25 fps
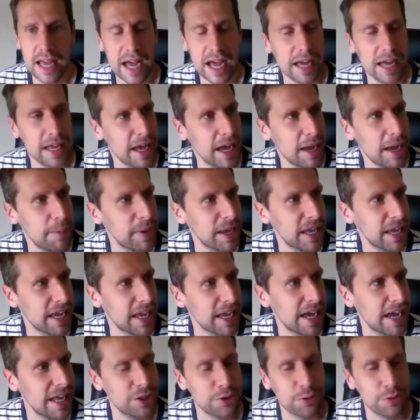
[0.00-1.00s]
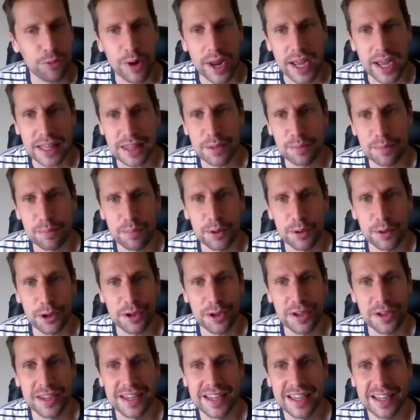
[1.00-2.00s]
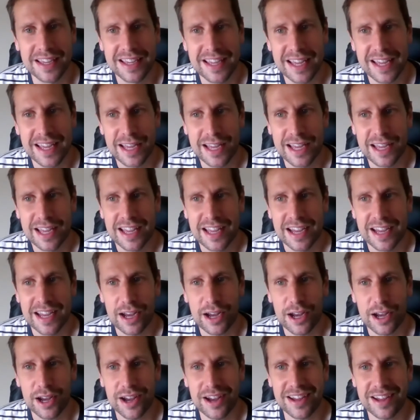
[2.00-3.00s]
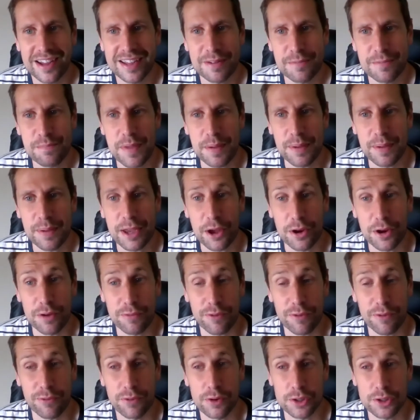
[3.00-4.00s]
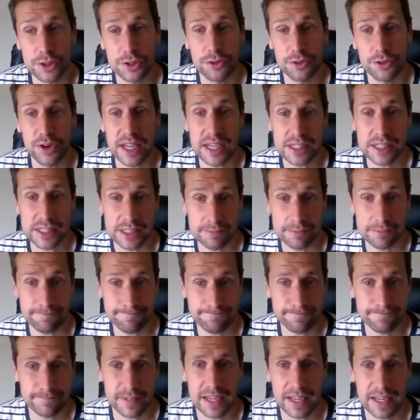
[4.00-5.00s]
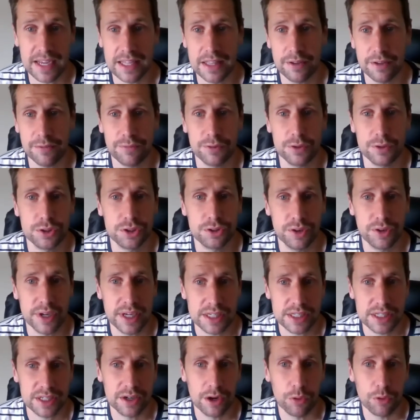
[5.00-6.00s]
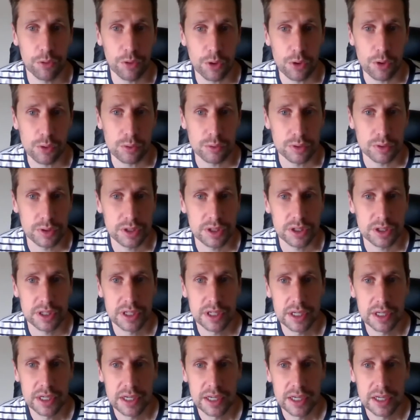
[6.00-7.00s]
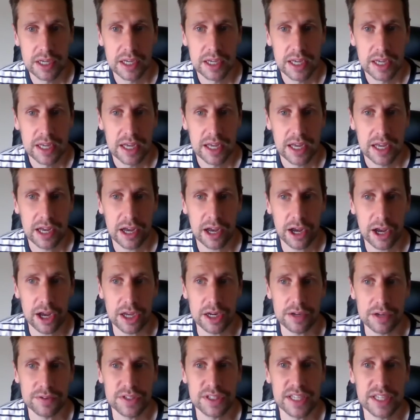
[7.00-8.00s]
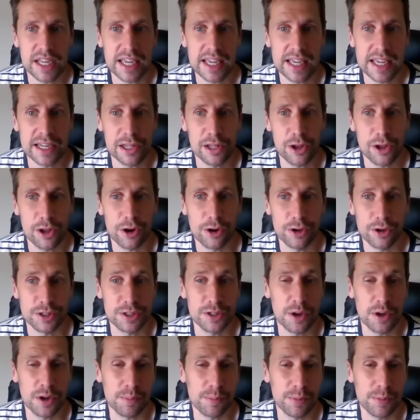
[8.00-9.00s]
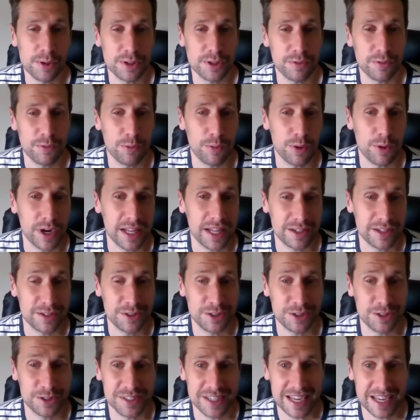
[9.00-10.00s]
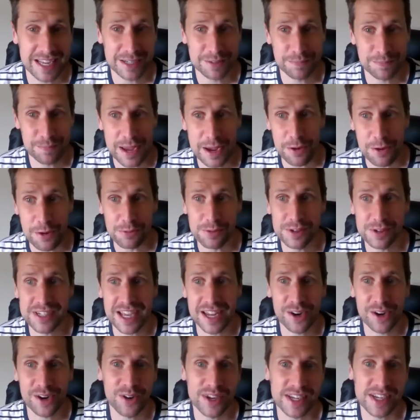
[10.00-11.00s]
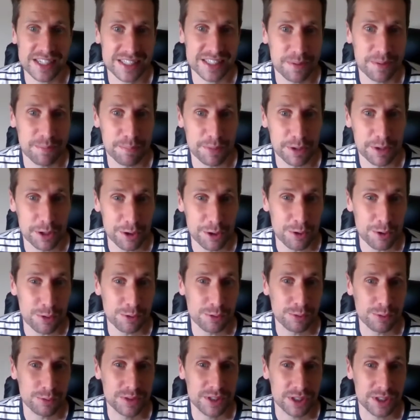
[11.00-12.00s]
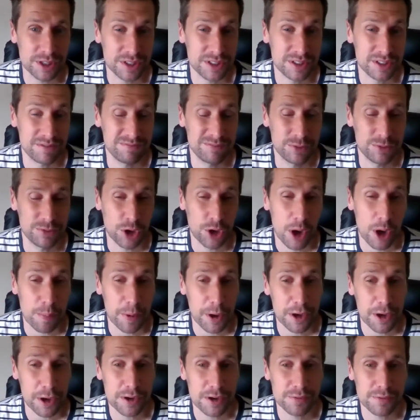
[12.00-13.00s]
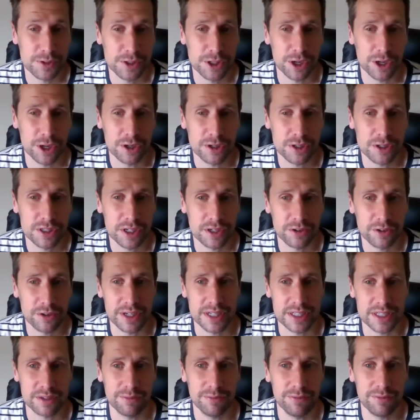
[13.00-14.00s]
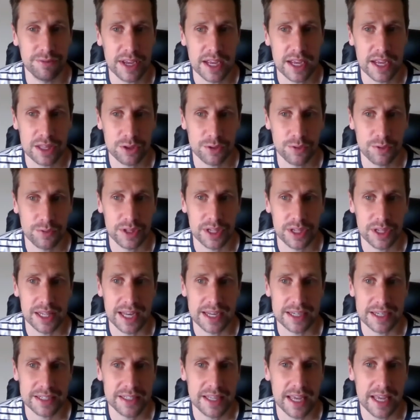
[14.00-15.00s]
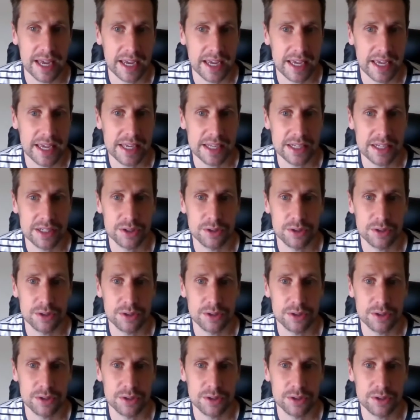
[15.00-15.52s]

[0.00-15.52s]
I began to write the book maybe out of a frustration, and the frustration arose out of seeing large numbers of what I'll just say is my own generation and below just drop out of church and Christian yeah. faith over the last decade.